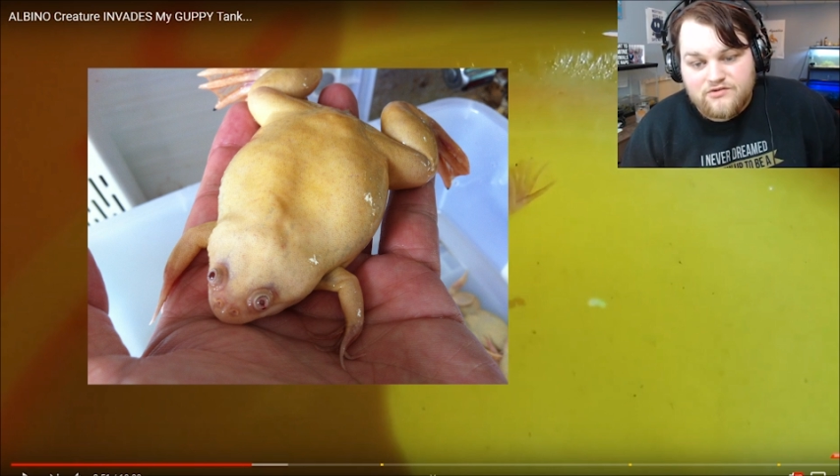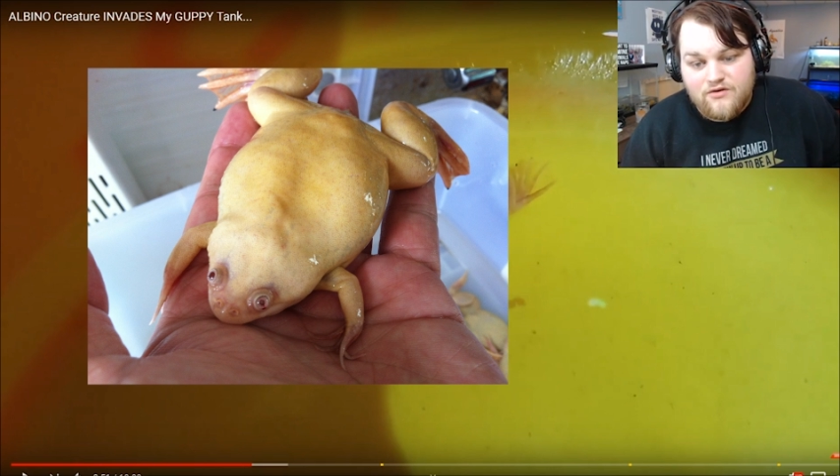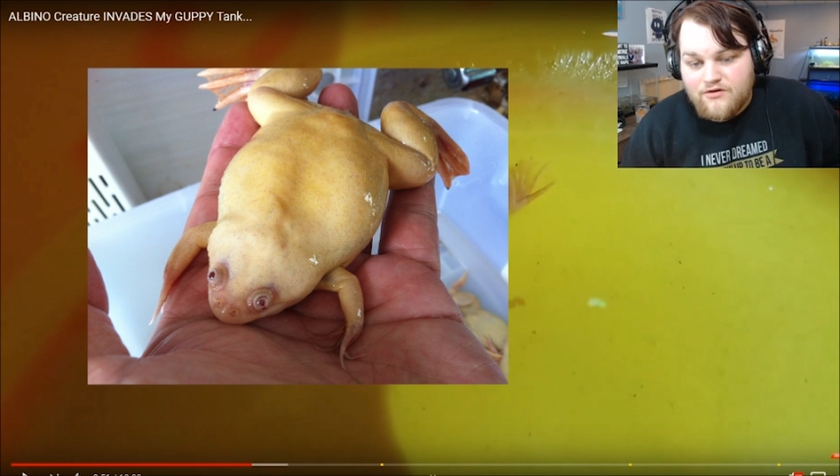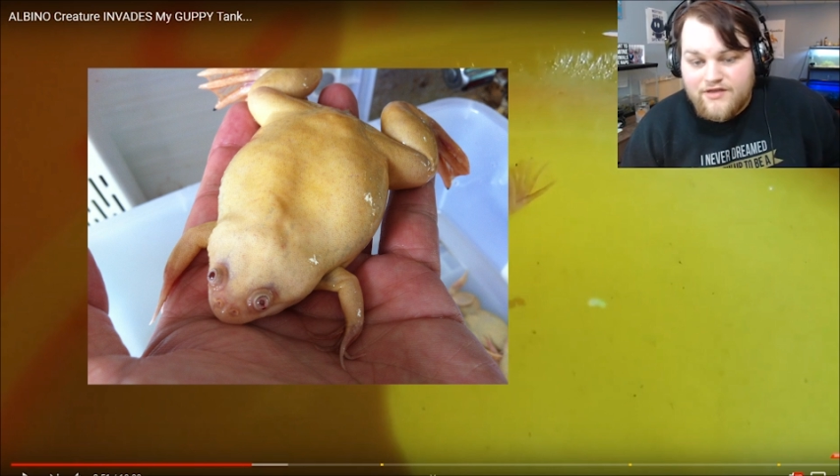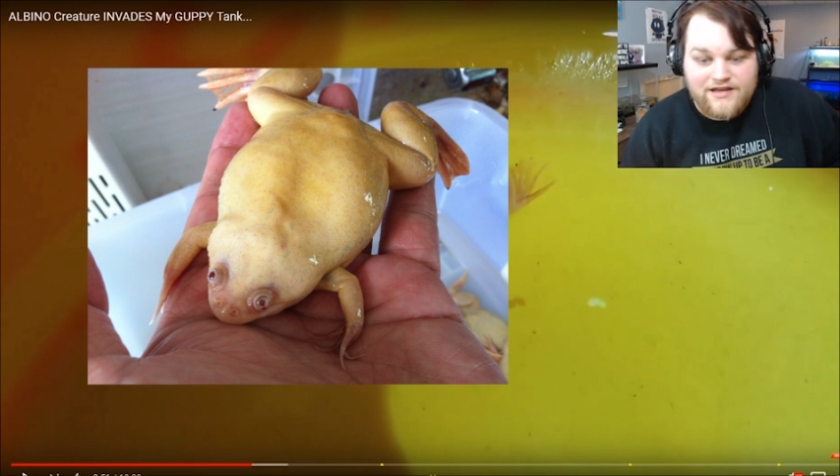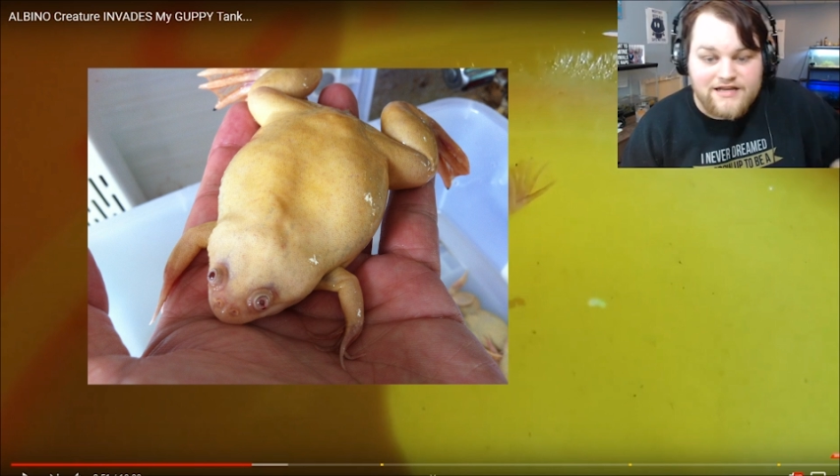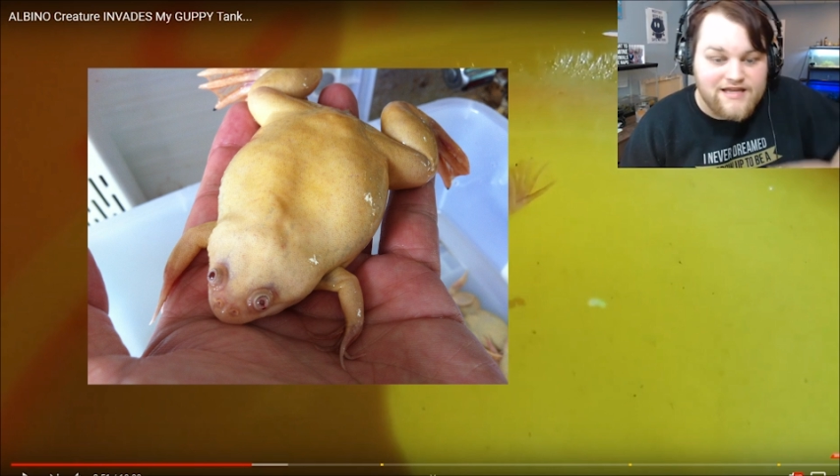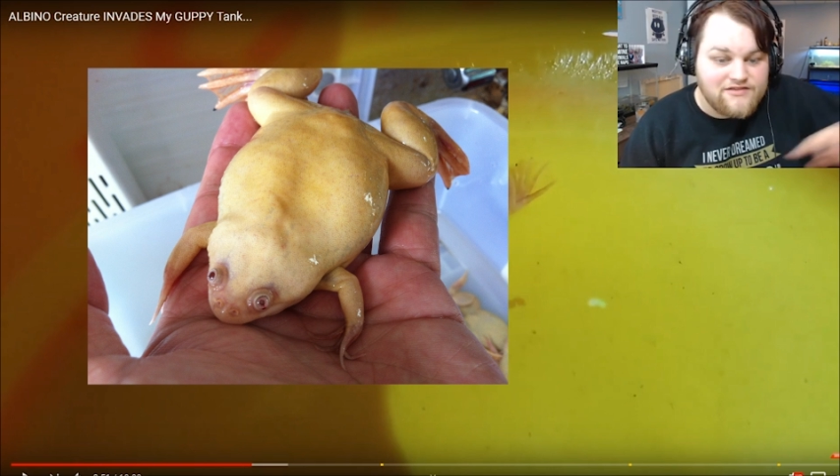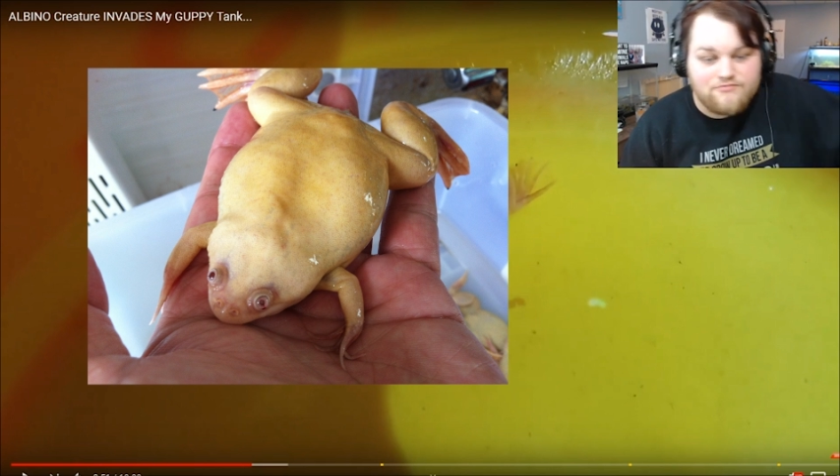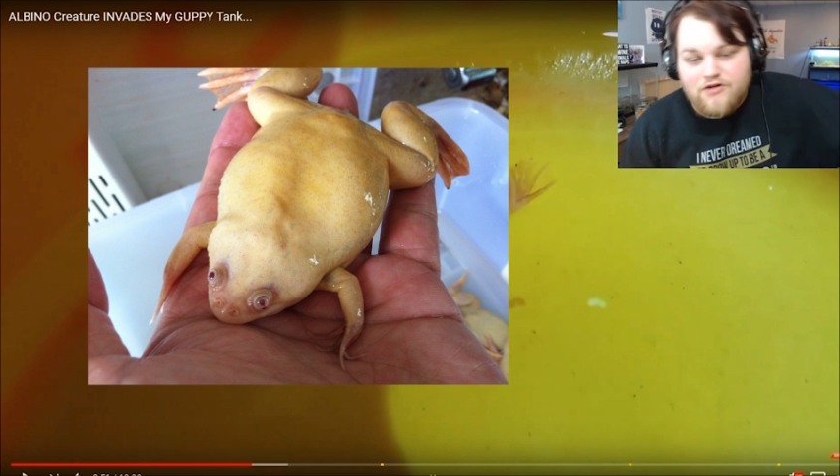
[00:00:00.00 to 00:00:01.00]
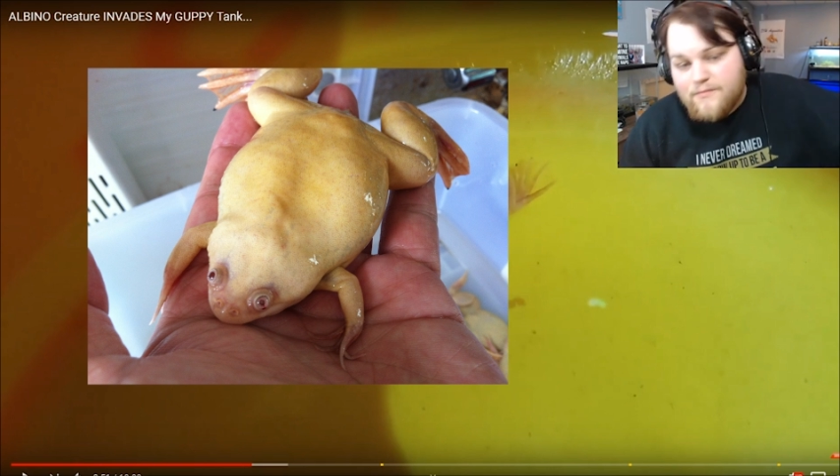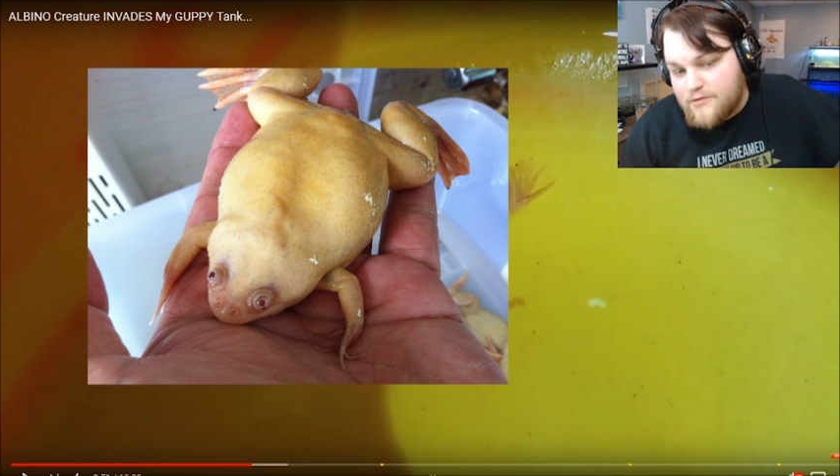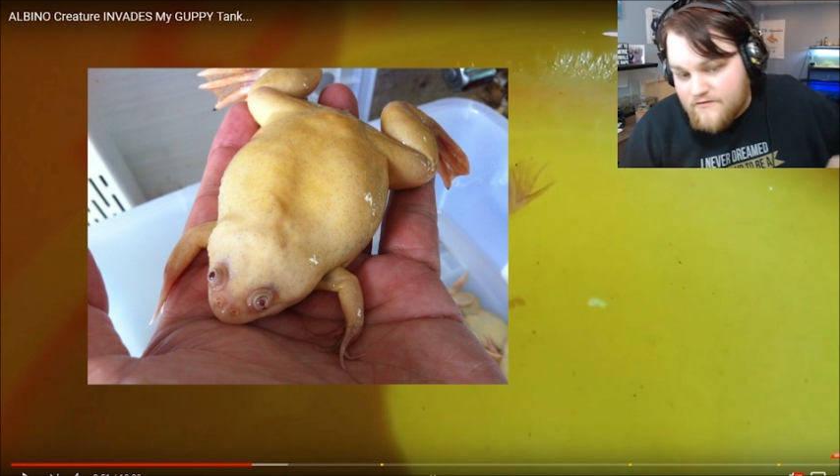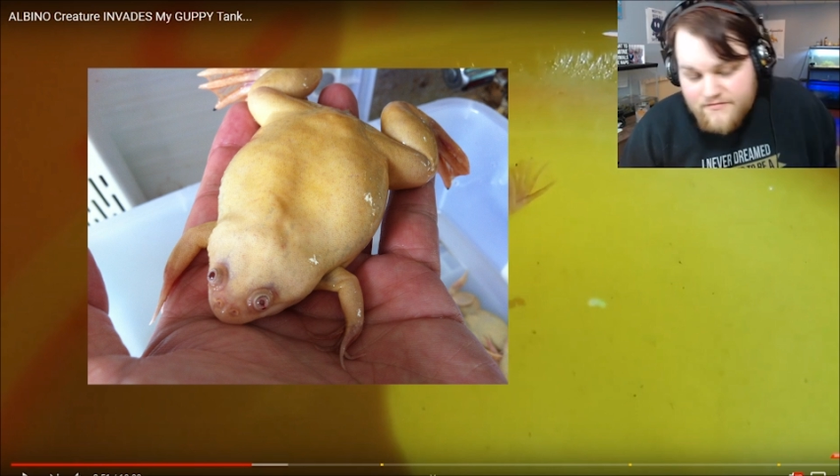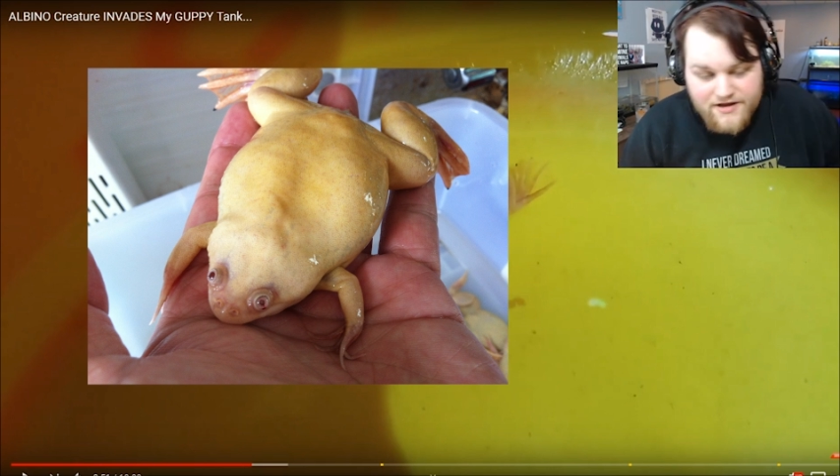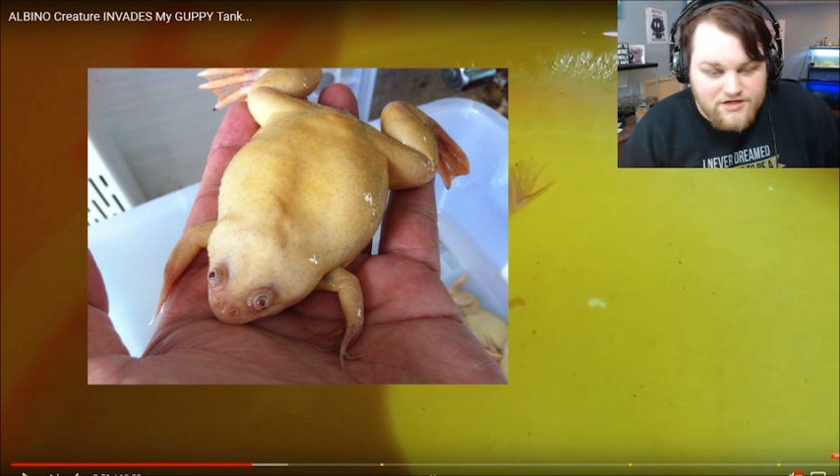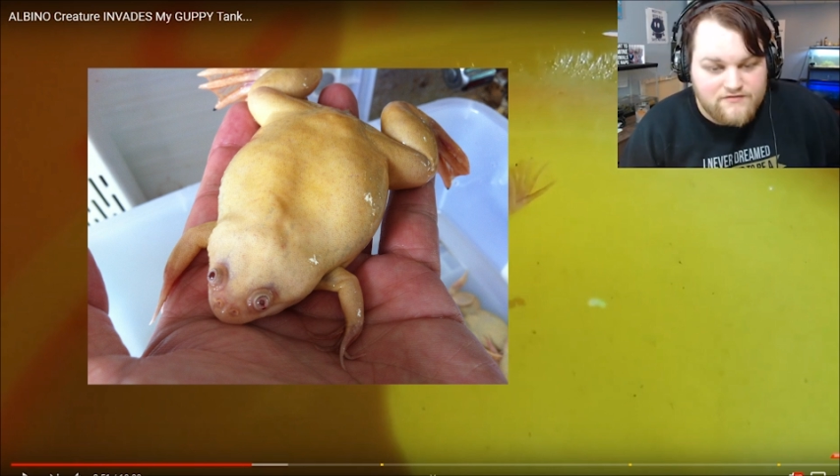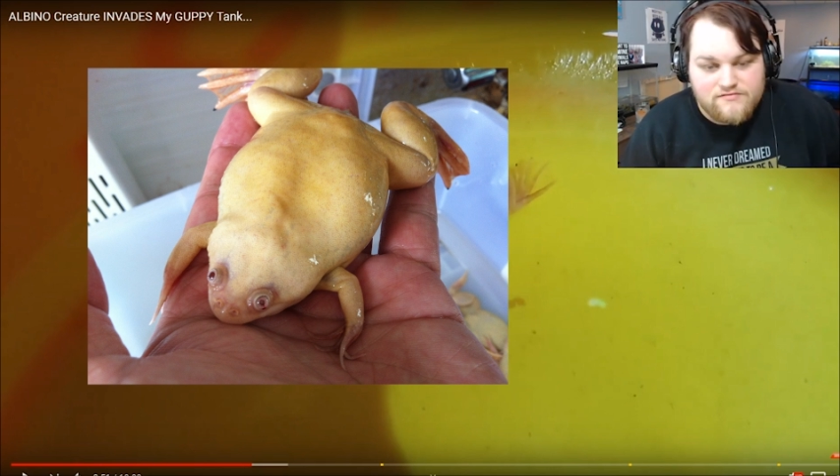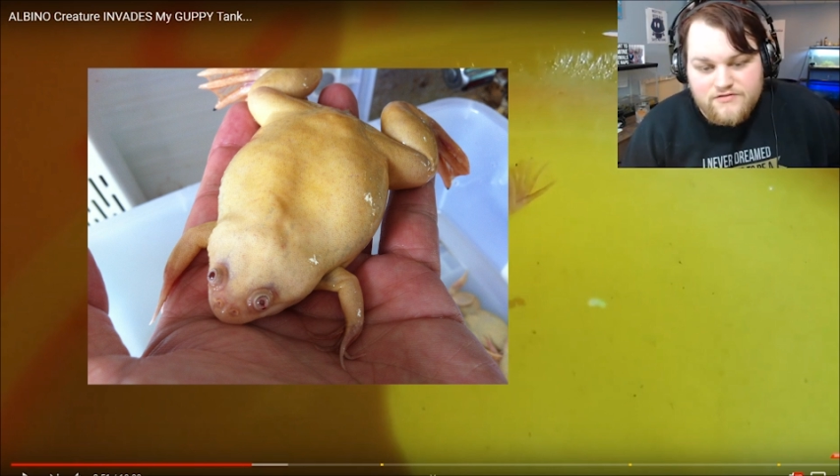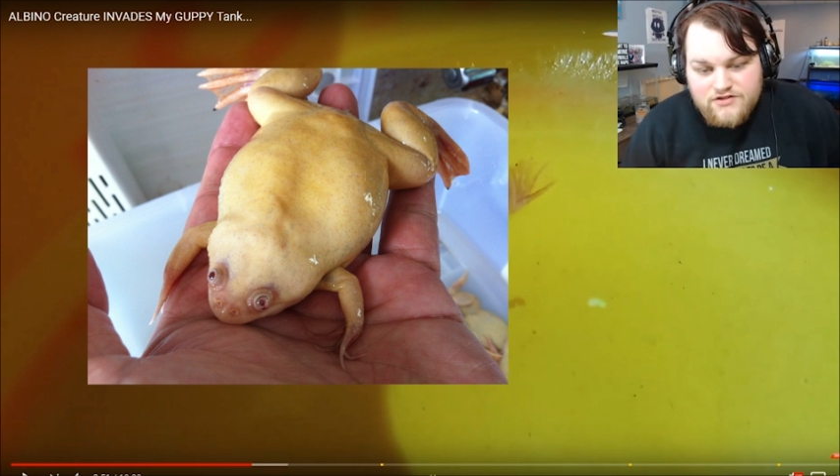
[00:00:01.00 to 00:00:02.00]
or they didn't get the proper information
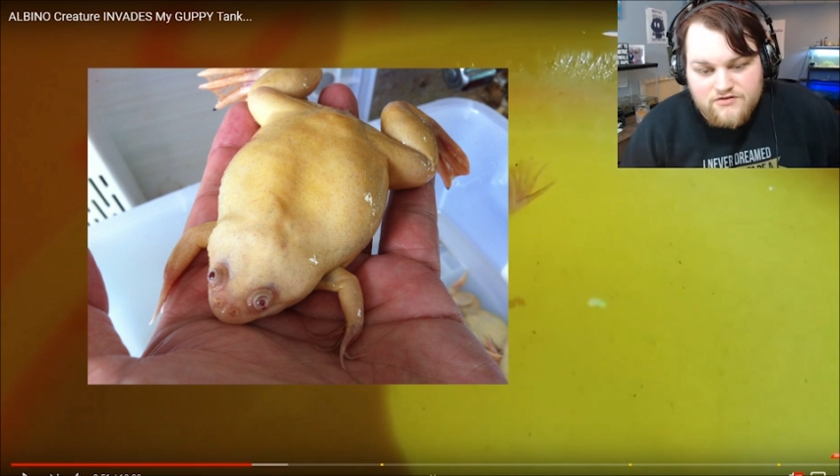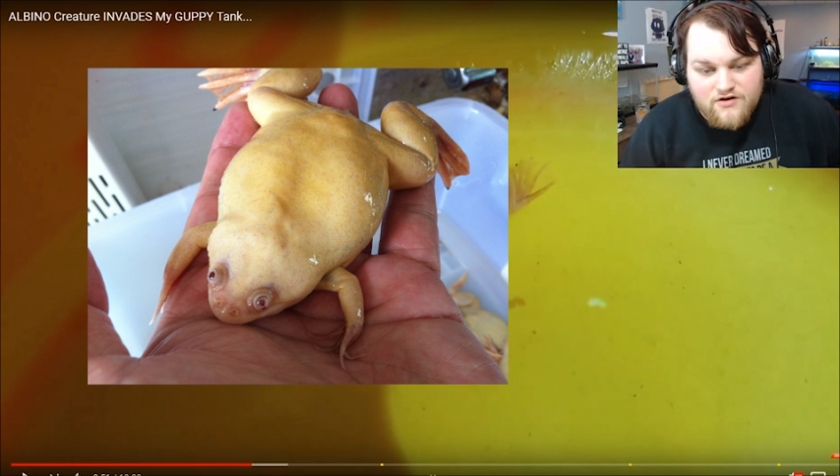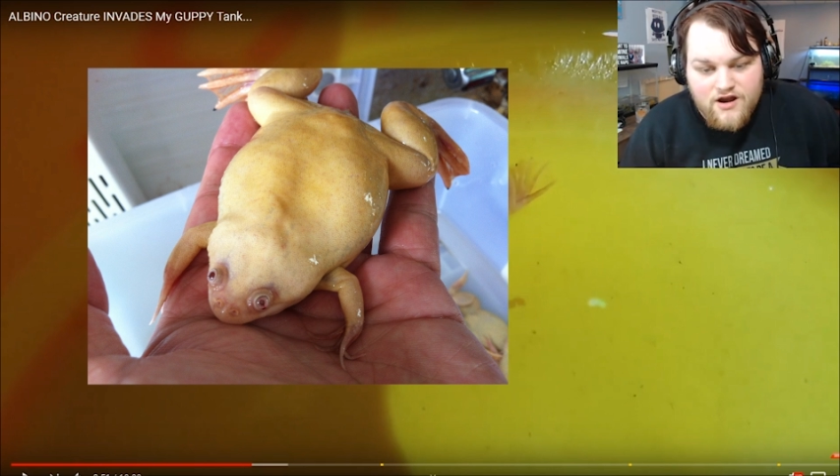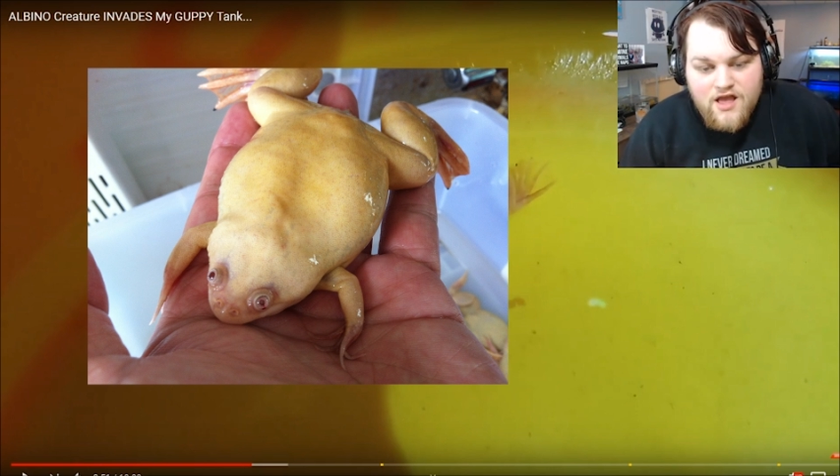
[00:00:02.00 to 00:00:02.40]
from the store.